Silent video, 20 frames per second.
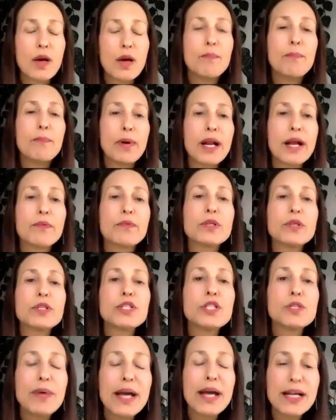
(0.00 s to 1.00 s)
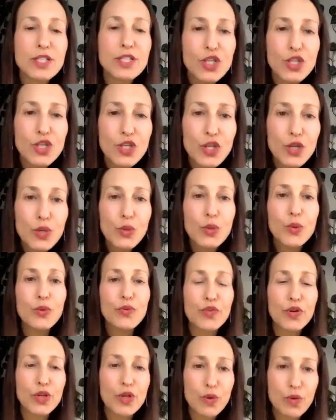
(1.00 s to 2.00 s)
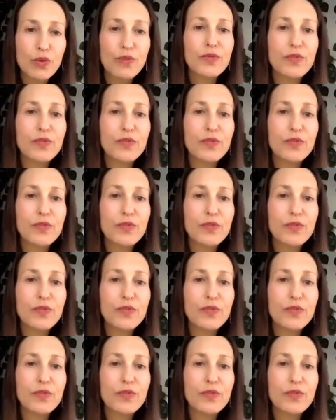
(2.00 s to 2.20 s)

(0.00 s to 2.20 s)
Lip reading: but I respect you for your